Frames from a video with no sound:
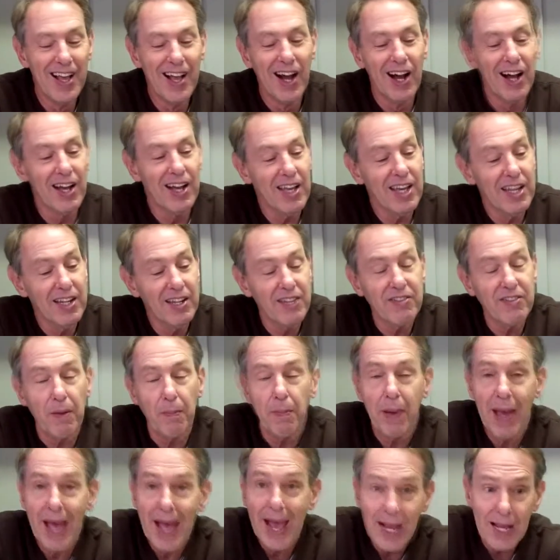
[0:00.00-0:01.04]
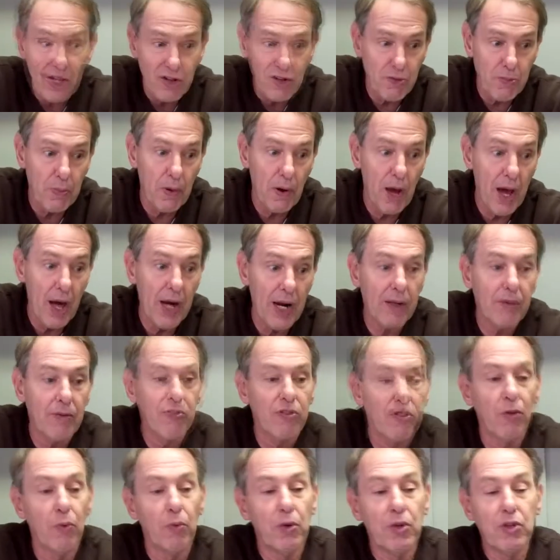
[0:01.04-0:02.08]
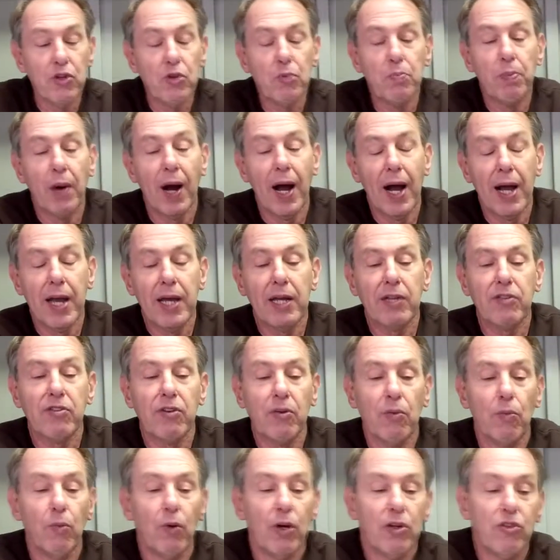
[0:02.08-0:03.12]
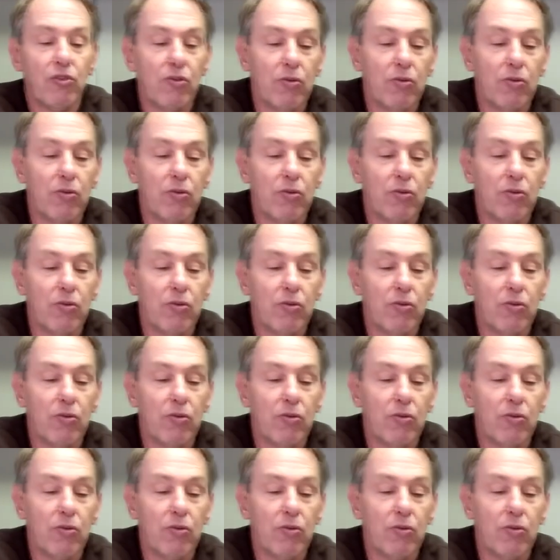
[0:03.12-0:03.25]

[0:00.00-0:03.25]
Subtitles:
It is a package product, so when you buy it, what